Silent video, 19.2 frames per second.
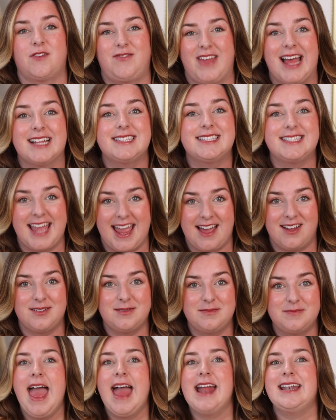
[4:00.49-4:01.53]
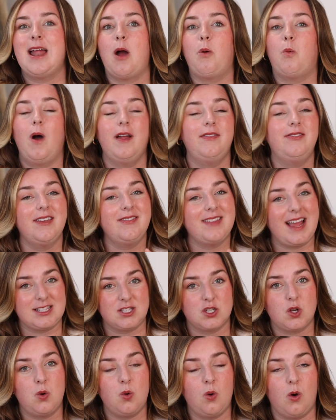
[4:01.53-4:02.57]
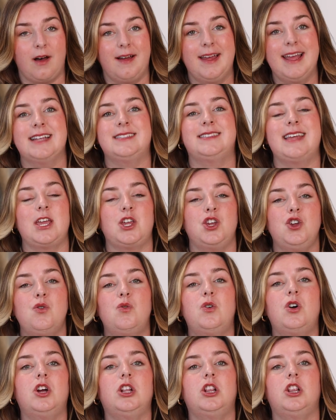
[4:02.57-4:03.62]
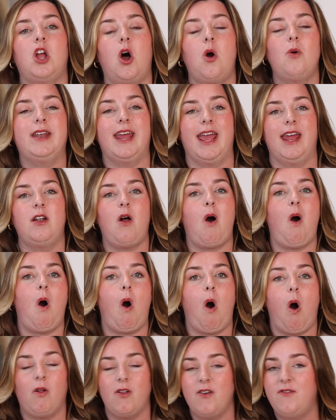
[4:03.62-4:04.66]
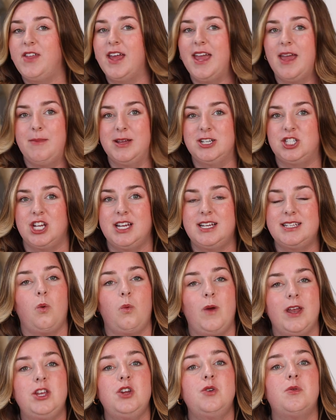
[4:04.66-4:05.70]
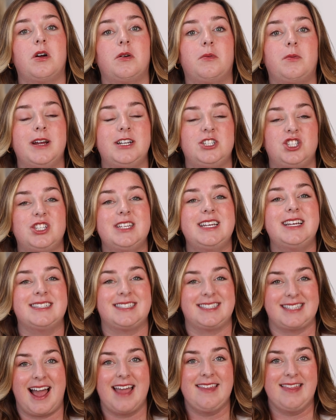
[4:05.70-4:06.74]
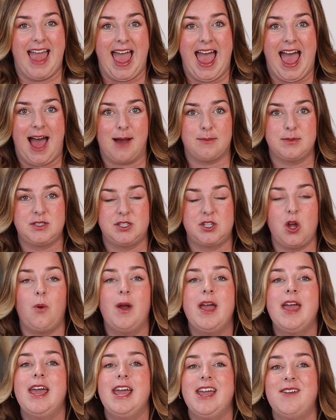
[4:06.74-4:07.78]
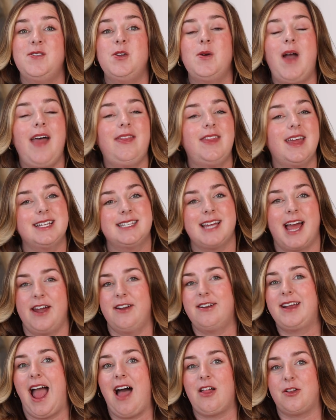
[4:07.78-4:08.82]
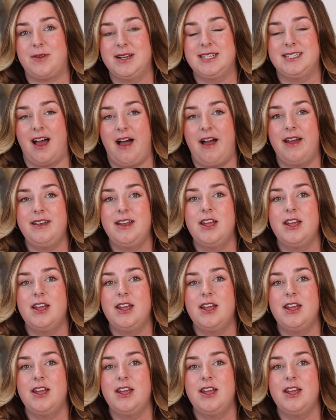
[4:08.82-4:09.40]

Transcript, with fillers: of that sale. Now, one thing that's cool is that you could load in all of the images when you originally assigned the app. So if you had the entire gallery done,